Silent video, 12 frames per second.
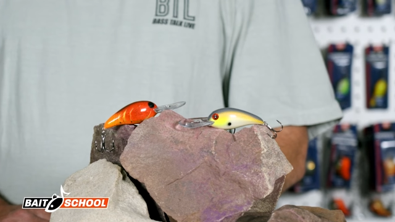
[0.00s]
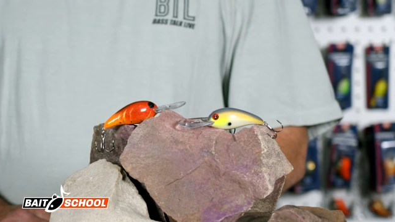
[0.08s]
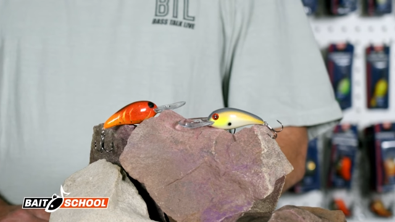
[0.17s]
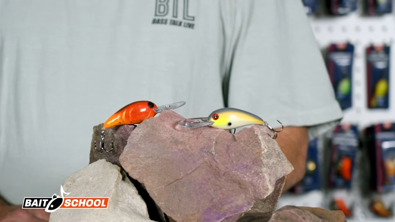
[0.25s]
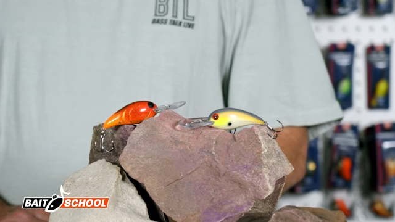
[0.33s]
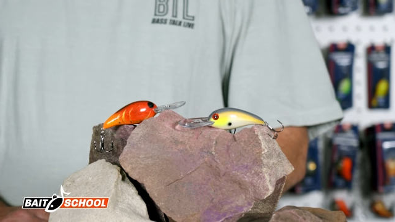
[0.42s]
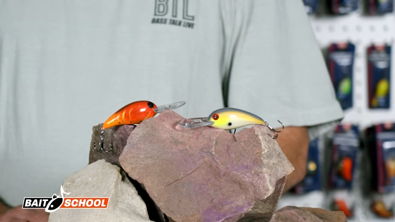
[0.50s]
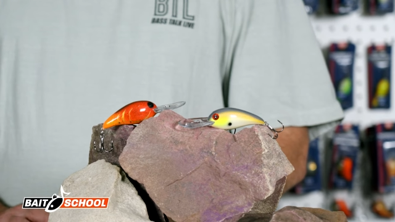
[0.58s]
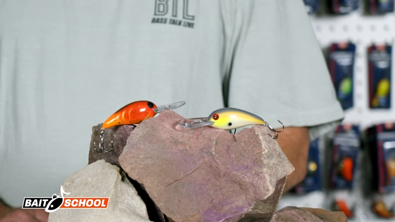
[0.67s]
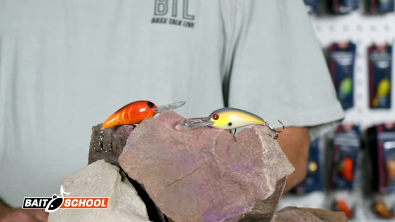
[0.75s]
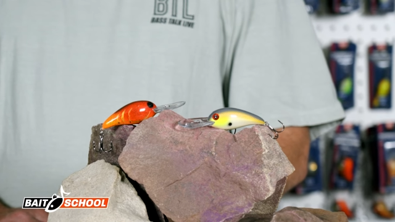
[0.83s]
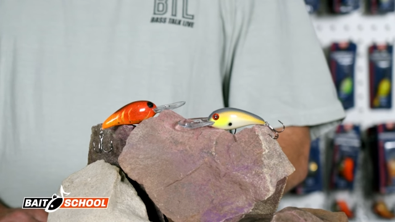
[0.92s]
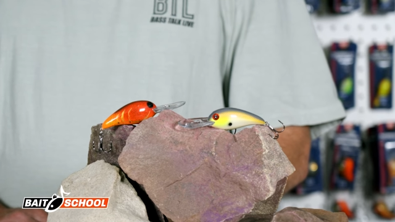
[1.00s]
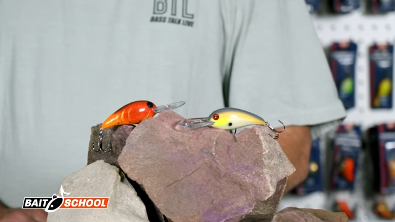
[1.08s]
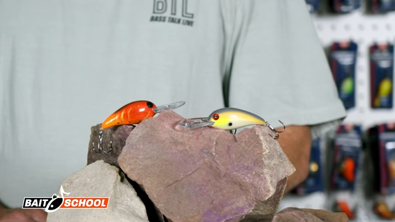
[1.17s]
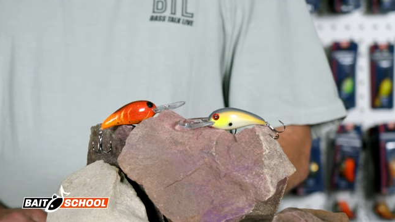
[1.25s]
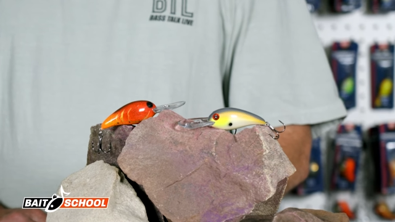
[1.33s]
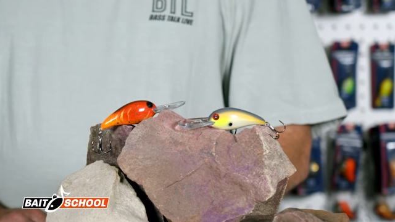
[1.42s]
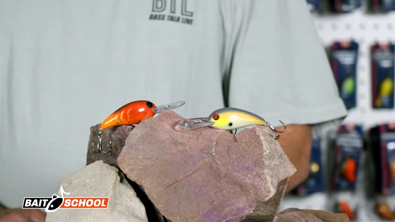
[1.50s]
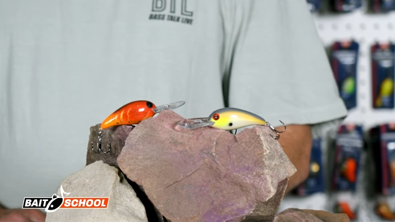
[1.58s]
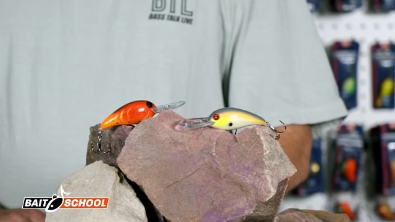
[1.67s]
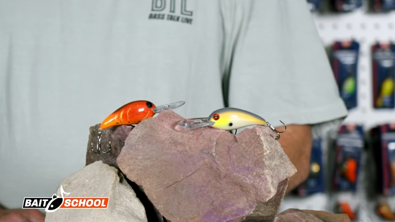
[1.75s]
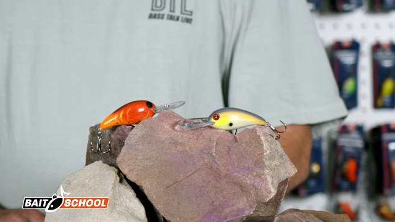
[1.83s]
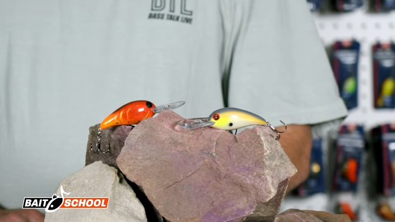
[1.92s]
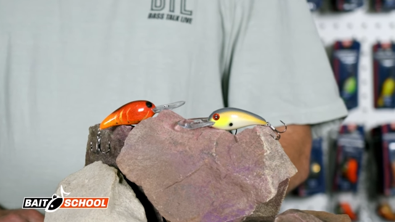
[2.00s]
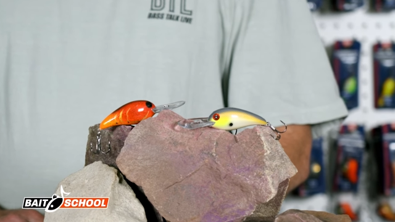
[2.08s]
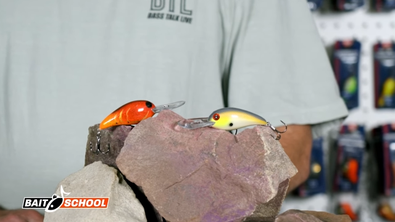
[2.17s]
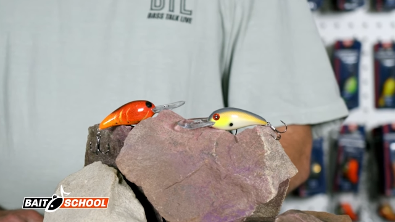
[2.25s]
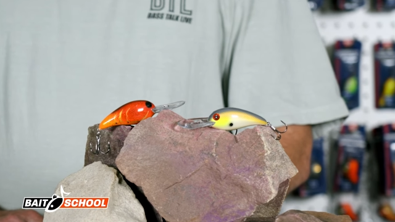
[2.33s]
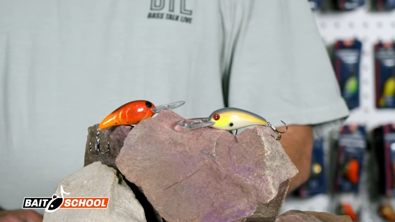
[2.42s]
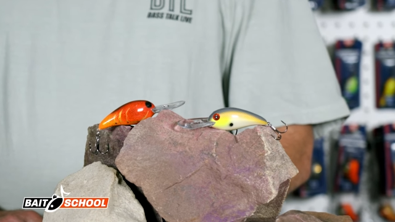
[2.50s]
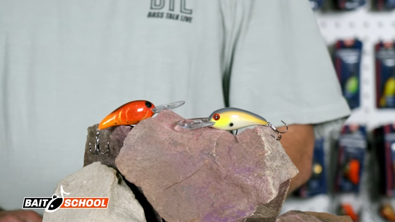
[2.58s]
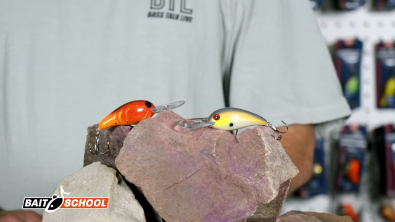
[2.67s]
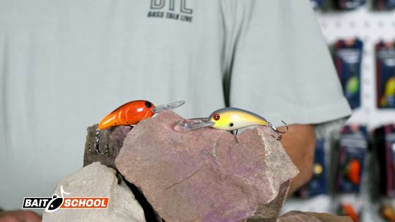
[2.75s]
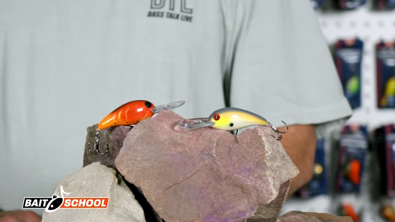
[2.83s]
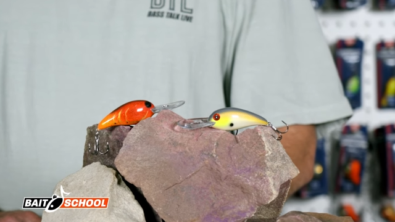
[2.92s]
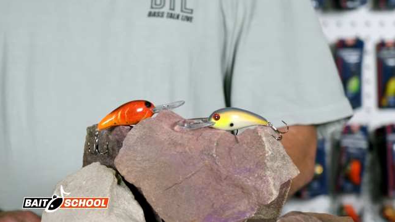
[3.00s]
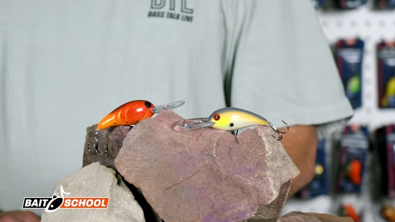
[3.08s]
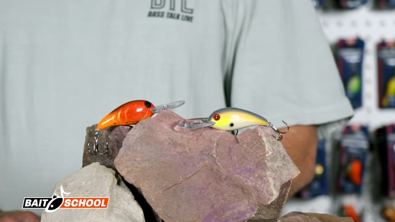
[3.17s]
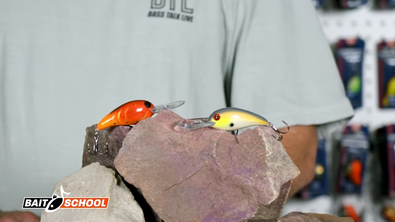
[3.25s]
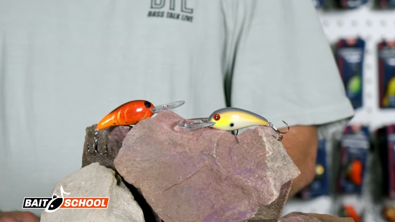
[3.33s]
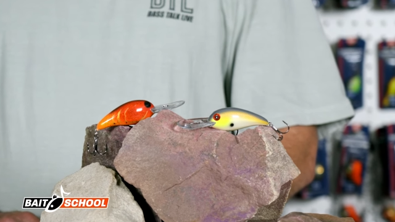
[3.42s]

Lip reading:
(no speaker visible)